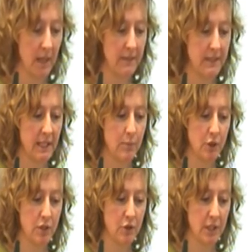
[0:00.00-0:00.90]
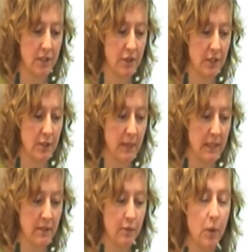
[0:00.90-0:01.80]
And the scheme should address 3
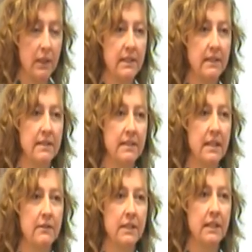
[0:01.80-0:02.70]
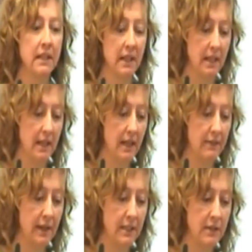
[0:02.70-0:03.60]
domains of quality: the safety,
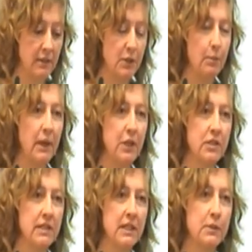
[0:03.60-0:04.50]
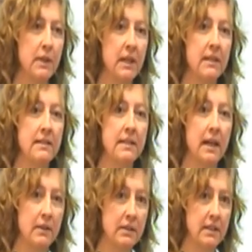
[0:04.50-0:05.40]
effectiveness and patient experience,
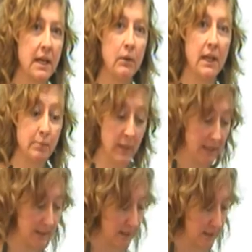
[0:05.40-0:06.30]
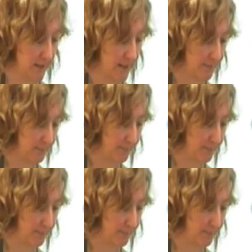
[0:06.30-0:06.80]
as outlined by Darcy.